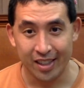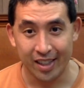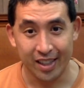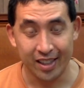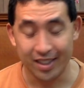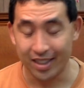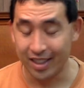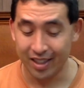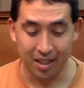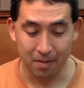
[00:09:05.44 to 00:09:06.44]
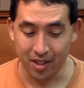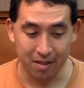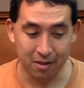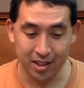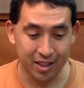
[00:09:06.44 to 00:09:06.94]
And it, I mean it
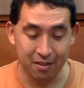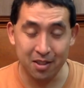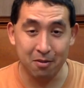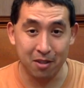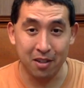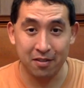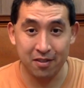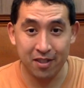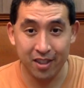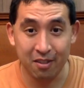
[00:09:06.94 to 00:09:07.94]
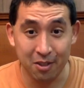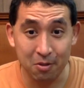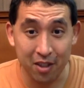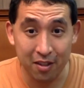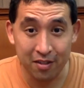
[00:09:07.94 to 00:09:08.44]
was it was a rough it was
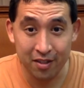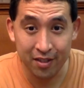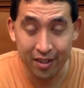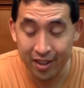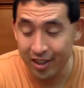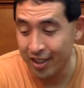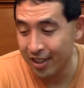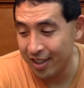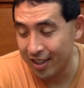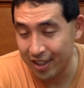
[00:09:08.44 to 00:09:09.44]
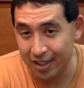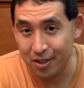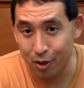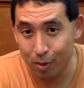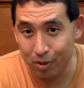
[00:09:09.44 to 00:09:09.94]
rough uh, the
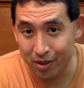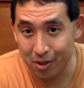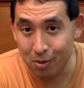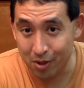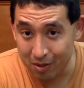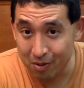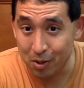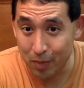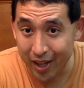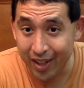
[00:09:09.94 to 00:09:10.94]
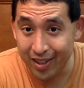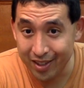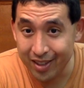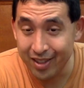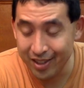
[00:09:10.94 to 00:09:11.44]
turbulence was was bad,
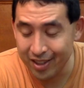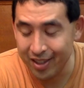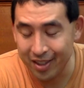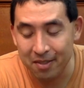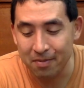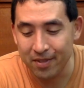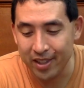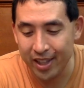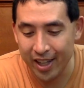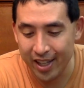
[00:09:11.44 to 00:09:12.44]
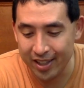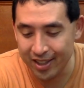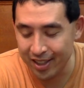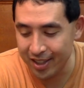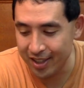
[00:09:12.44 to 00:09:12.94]
um,
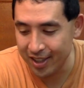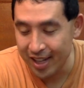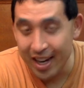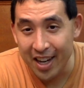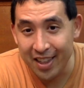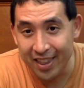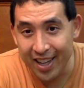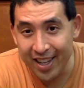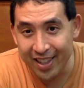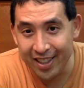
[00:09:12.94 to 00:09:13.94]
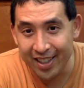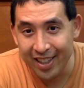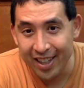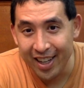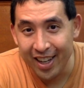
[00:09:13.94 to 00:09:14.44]
and uh, and then
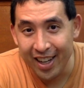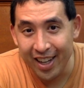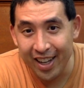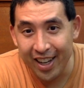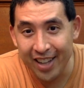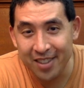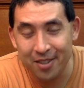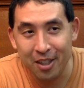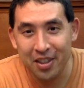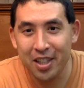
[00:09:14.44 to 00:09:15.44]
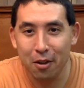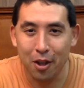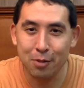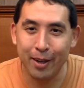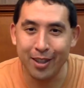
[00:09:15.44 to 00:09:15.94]
it turns out they
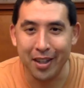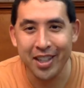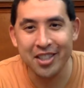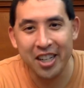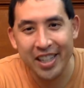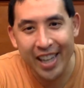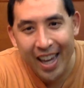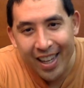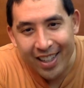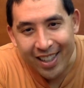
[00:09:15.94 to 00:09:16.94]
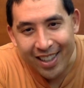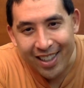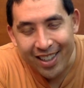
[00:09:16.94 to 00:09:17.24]
lost my luggage again.